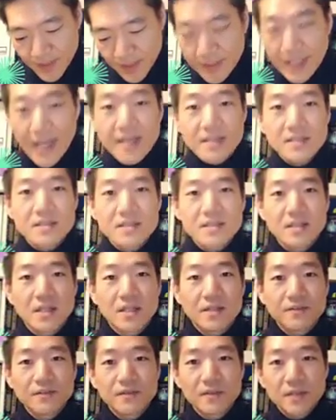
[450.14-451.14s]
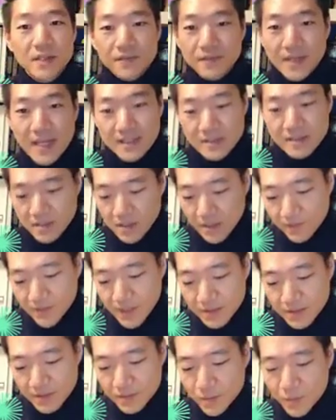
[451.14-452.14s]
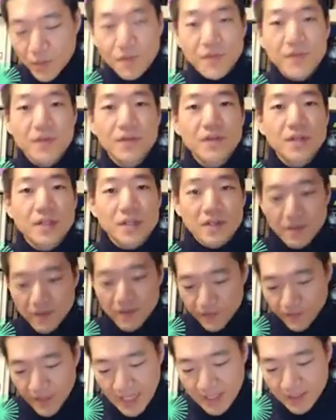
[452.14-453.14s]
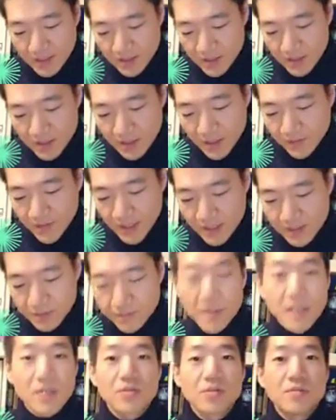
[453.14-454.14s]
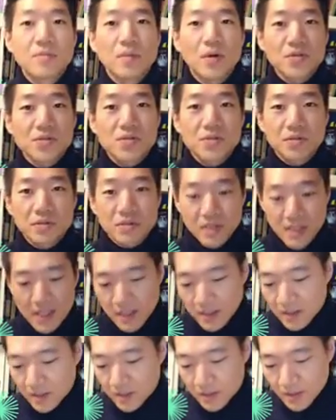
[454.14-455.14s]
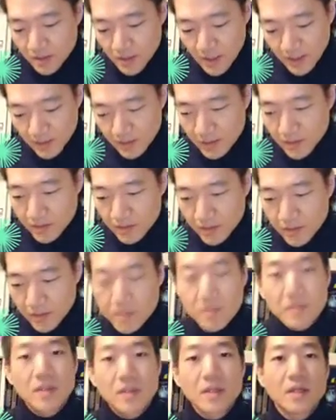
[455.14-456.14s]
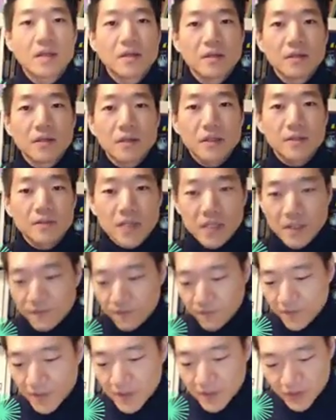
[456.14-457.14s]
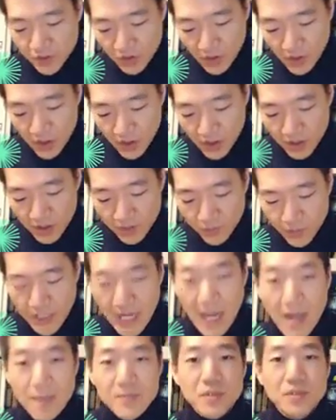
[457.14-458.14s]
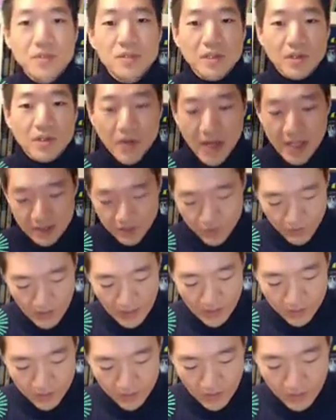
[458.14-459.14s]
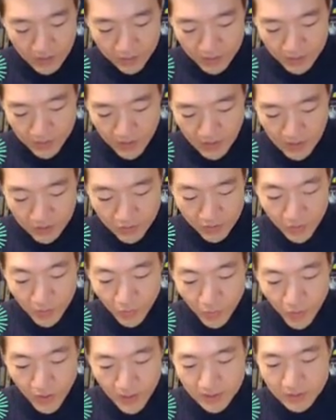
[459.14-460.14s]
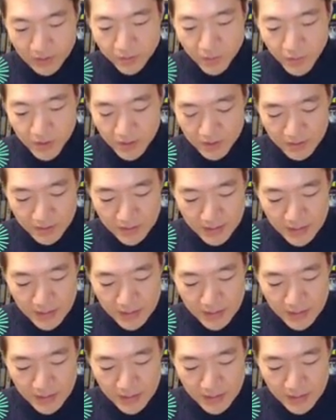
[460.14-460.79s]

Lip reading: That stuff, if that stuff doesn't move you, if that stuff doesn't make you emotional and it fills your heart with absolute gratitude, I don't know what else will.